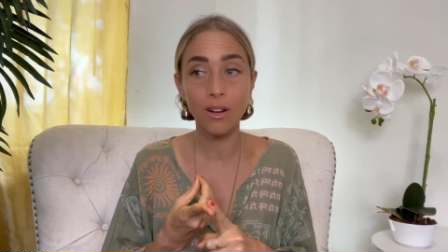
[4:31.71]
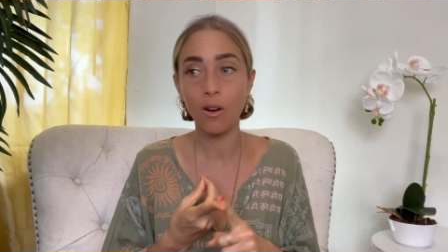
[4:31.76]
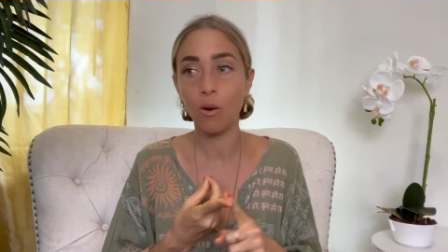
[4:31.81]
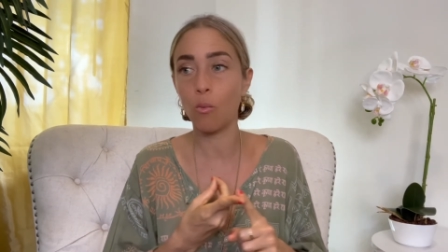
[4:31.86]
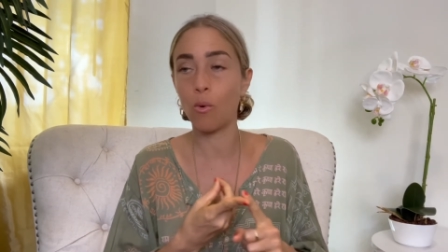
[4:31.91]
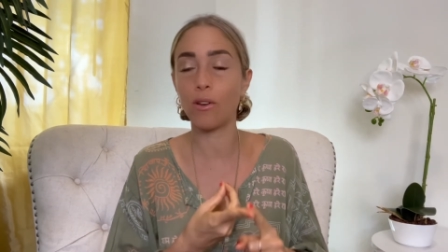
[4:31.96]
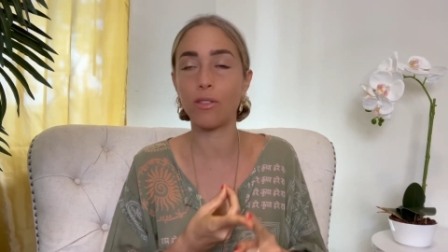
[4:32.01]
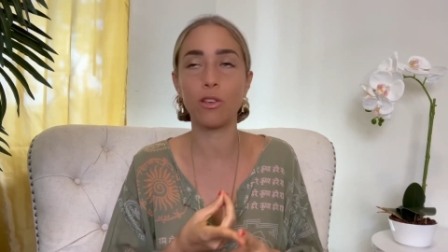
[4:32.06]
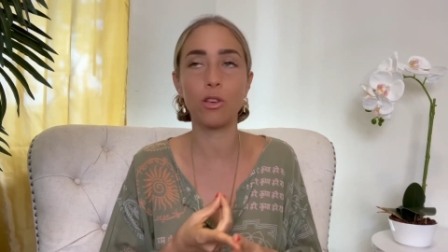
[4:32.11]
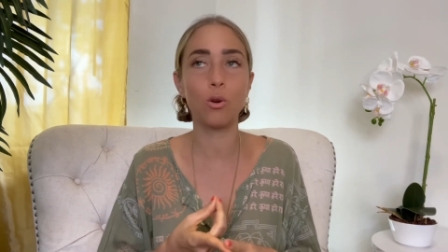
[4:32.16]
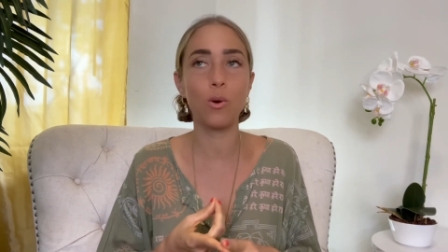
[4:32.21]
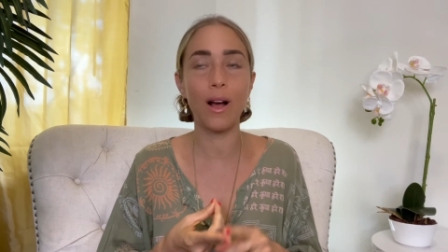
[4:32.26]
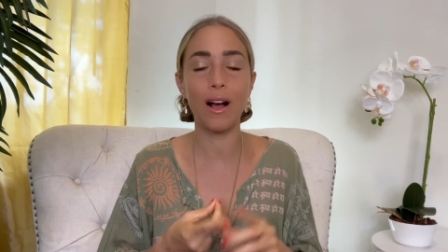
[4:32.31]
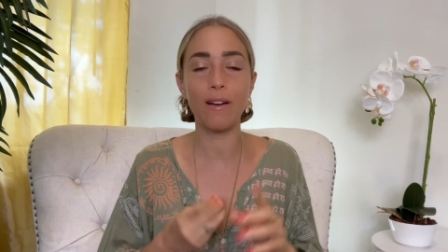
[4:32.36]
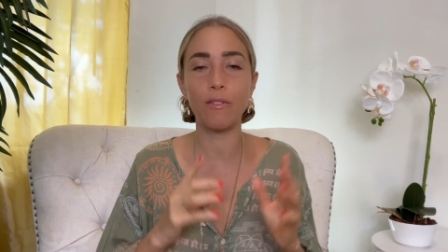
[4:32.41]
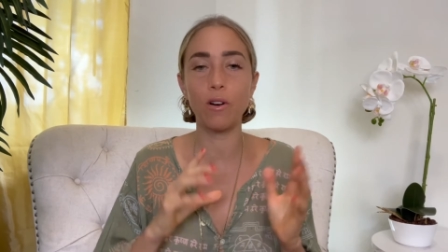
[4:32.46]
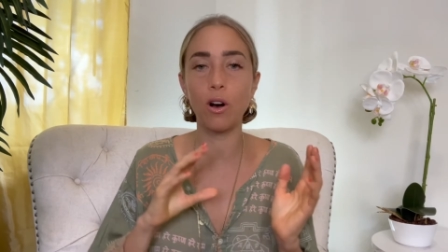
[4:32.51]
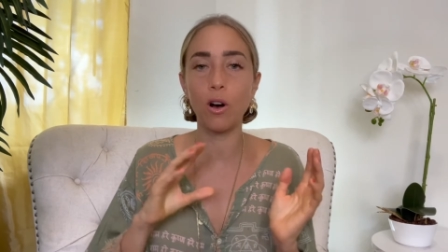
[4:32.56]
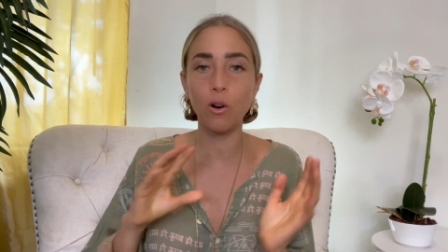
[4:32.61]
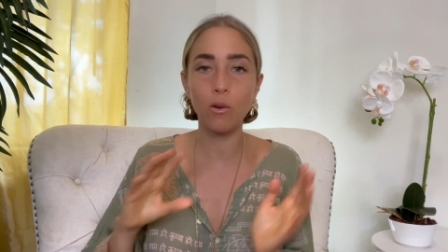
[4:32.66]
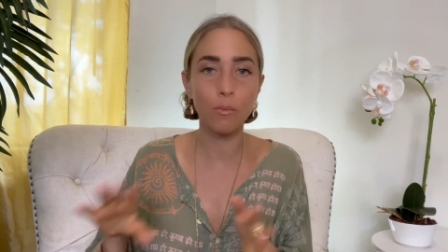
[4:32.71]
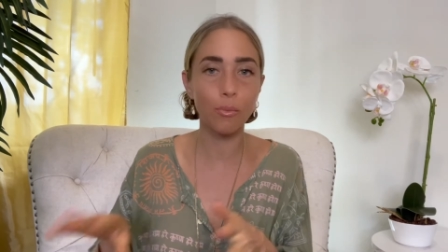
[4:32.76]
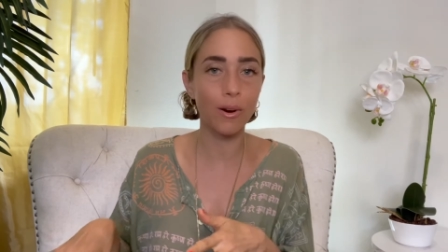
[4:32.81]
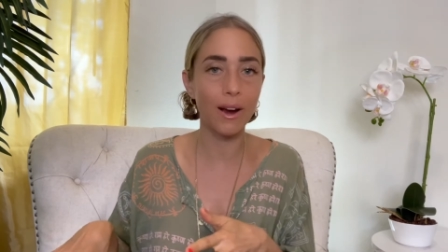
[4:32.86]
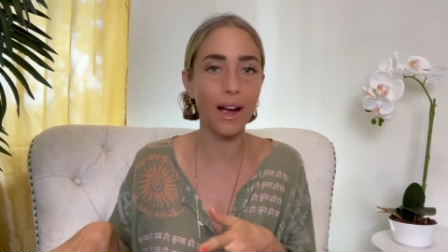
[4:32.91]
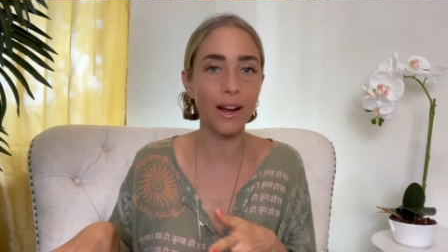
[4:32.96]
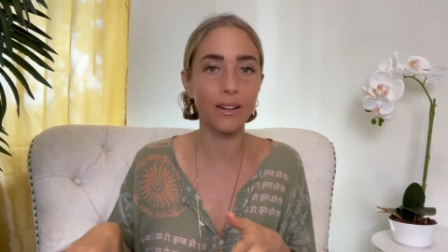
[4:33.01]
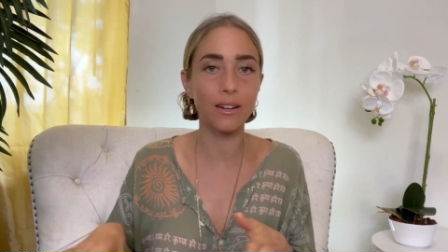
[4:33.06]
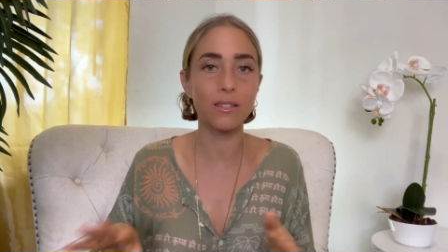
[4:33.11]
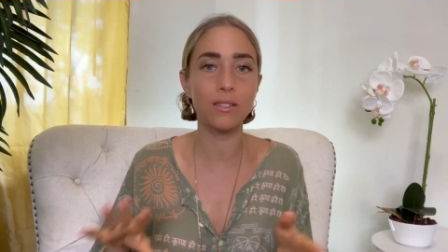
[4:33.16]
whether you have a home
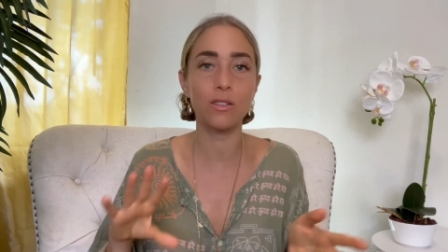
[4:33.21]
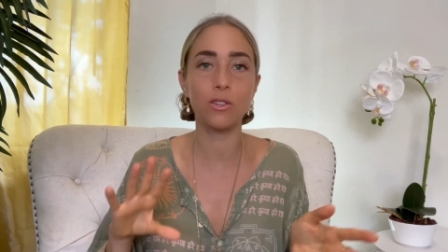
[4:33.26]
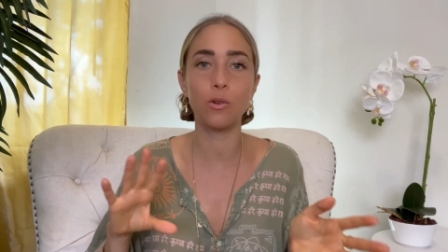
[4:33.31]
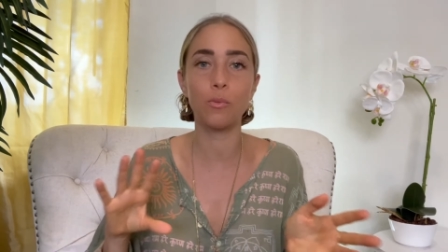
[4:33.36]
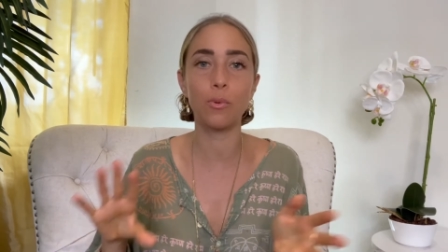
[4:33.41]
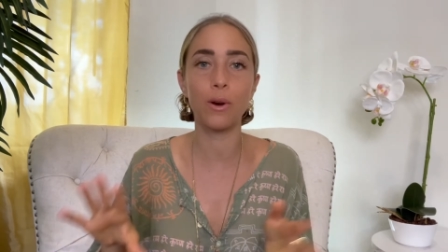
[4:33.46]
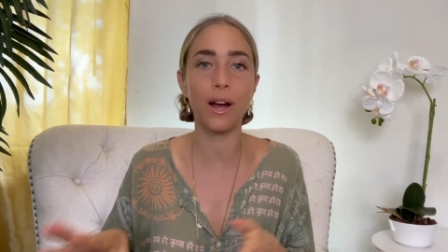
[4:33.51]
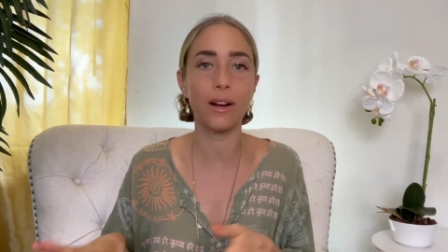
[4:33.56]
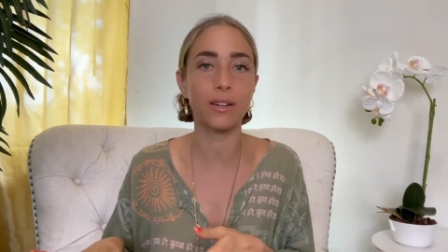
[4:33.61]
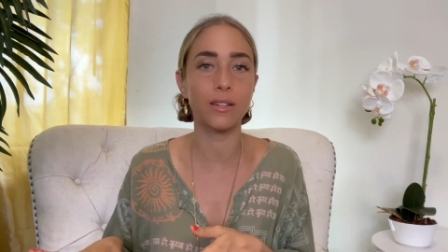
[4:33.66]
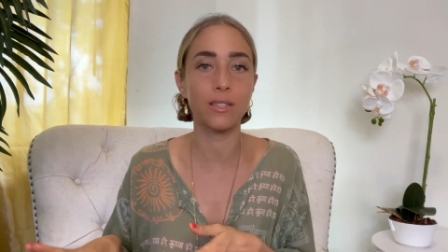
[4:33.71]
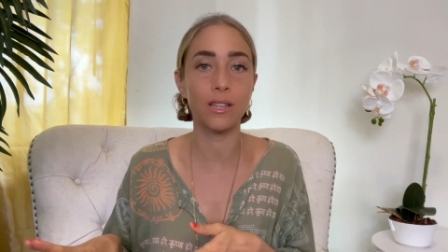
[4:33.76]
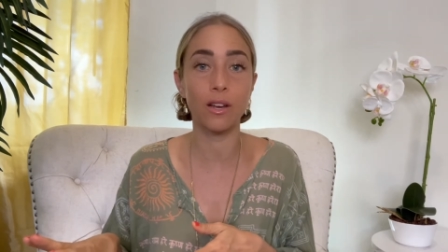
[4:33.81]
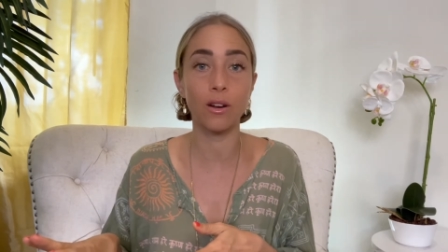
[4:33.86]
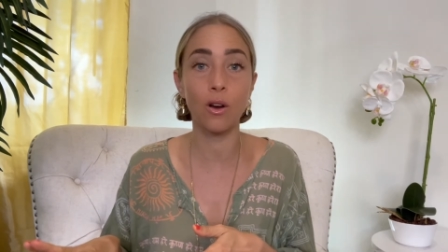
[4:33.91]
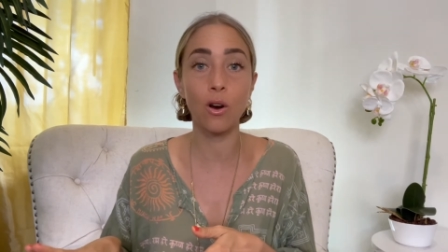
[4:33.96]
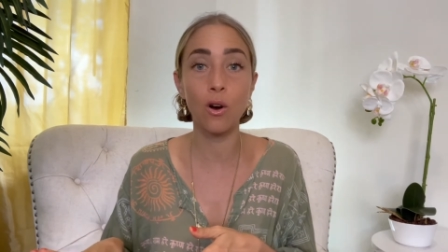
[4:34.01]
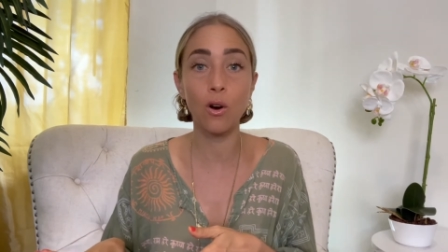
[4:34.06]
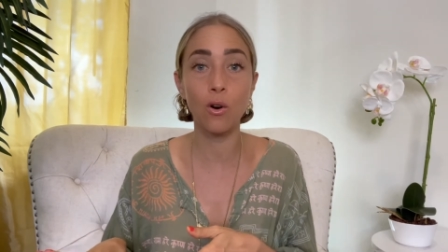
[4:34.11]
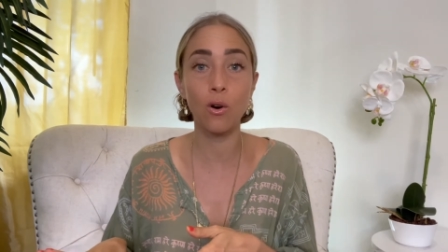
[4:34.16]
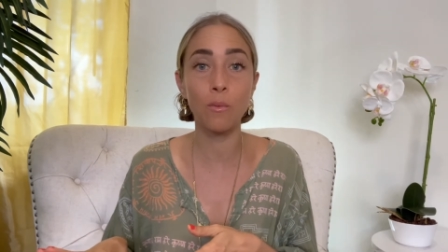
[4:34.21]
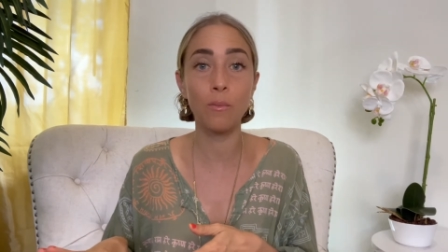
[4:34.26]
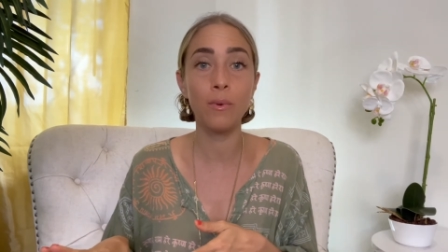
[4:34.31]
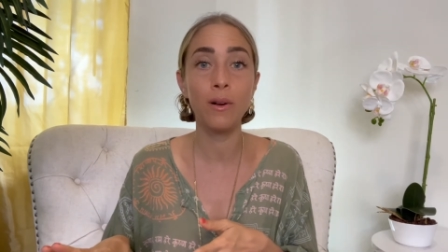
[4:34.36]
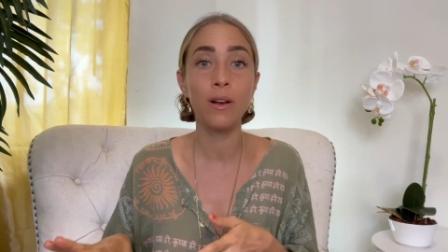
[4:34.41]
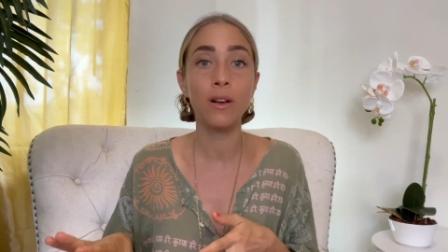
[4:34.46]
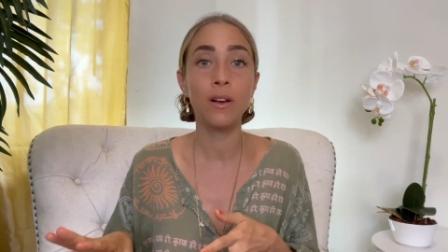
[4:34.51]
practice and you practice at home,